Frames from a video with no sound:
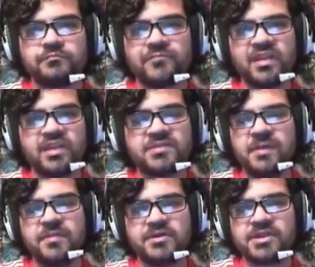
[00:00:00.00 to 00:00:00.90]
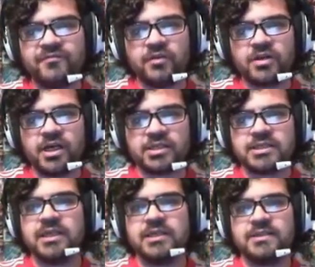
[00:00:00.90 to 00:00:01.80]
Because my opponent's got 4 cards in
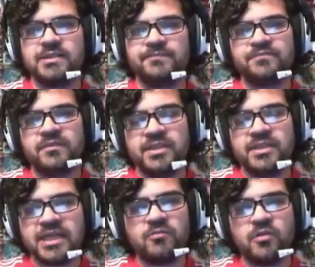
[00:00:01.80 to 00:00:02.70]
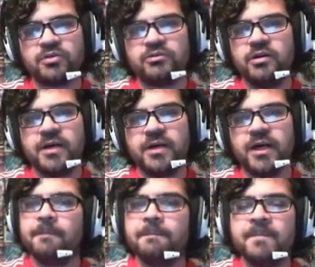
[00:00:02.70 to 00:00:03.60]
hand. He's down 1 Crobat.
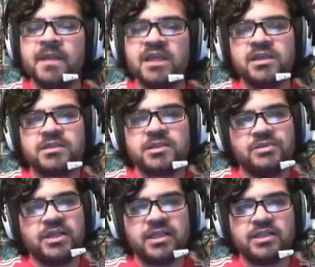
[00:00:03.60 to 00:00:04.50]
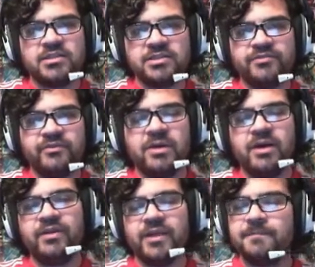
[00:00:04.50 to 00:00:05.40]
So the likelihood of him
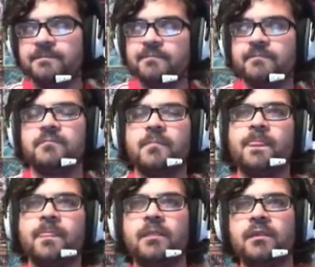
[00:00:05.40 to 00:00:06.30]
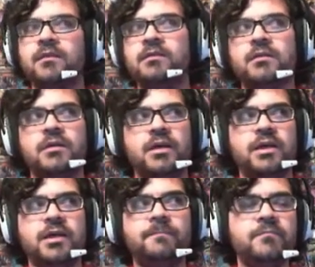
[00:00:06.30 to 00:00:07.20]
having
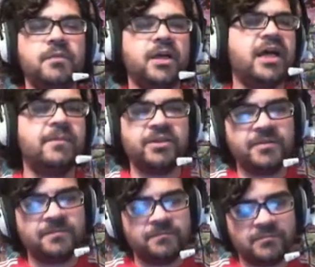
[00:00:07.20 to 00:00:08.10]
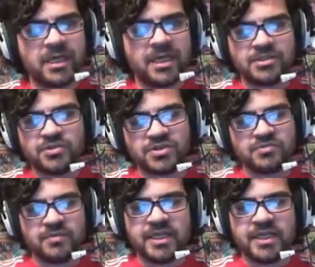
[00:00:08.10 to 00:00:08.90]
Air Balloon and or Switch,